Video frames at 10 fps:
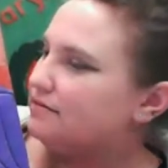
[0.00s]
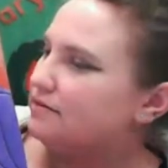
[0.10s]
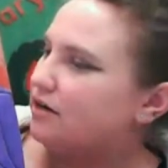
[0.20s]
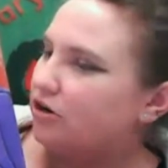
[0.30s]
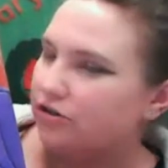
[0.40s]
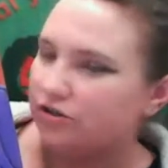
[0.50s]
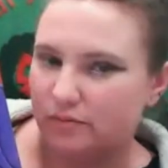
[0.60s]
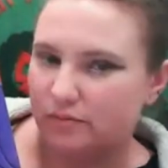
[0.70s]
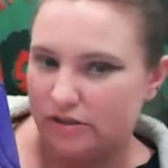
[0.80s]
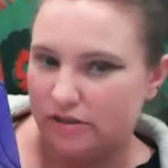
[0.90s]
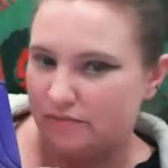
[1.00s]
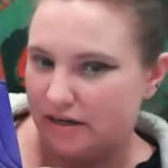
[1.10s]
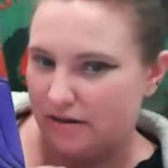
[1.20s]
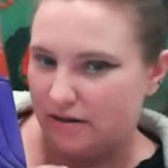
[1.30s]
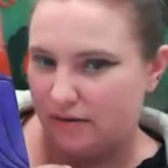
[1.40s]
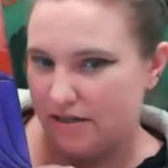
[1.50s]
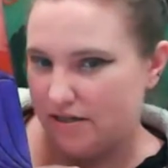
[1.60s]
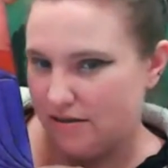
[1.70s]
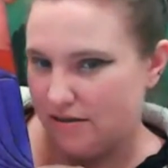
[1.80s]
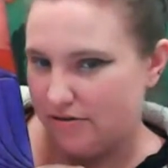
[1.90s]
Are you supposed to peek at the
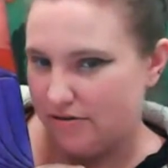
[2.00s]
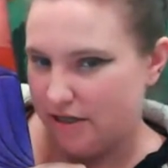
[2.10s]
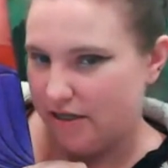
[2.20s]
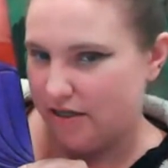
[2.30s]
presents, do you think?